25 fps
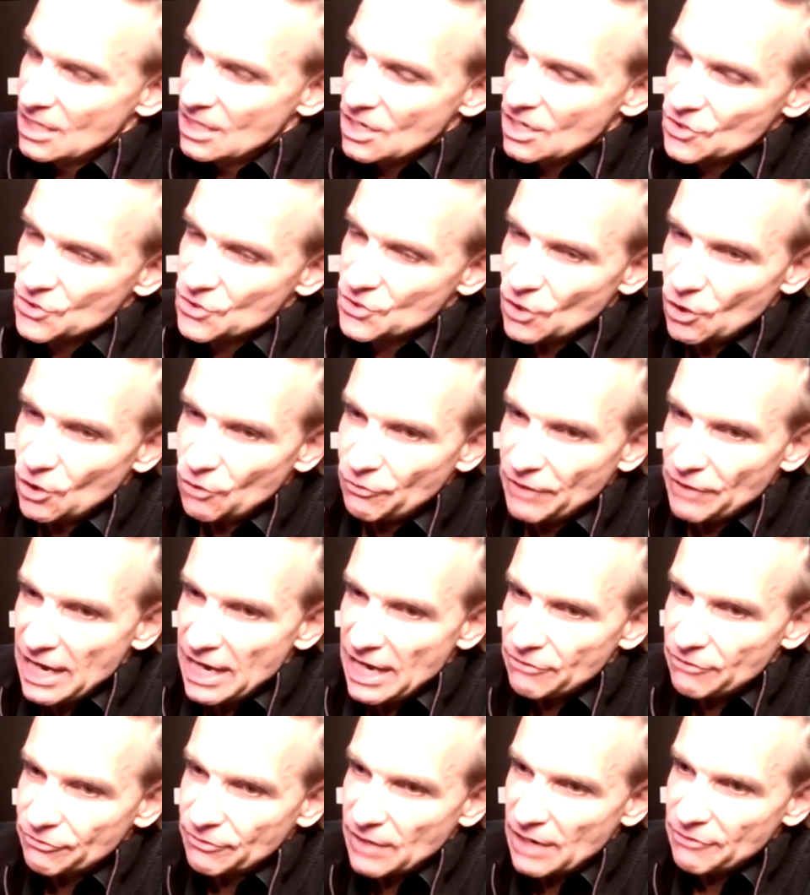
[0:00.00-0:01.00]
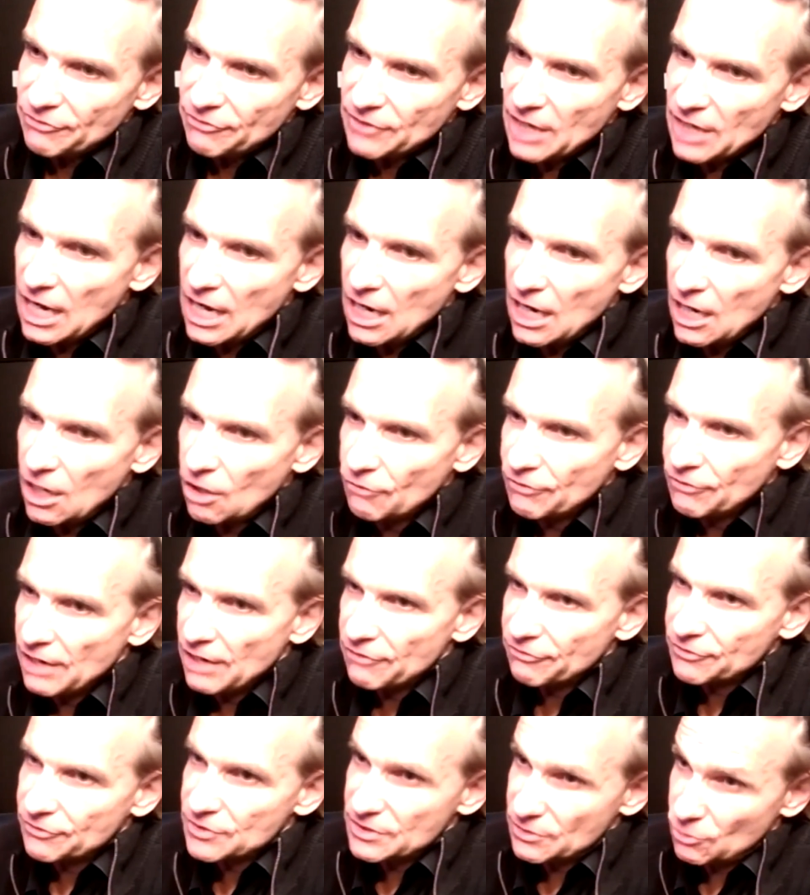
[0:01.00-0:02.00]
So we have
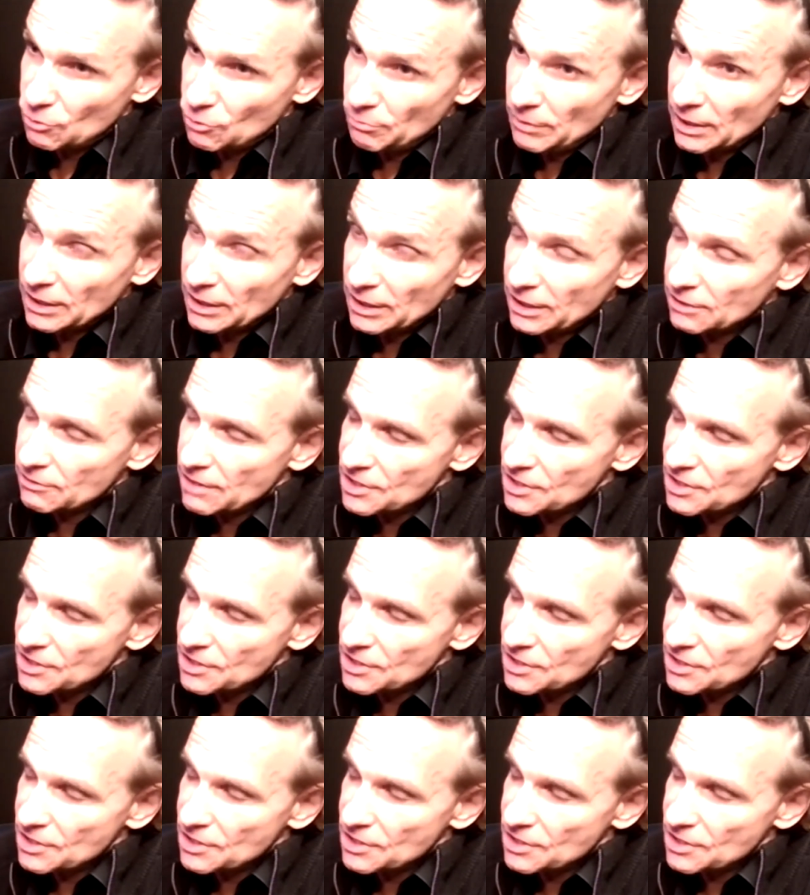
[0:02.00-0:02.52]
2 million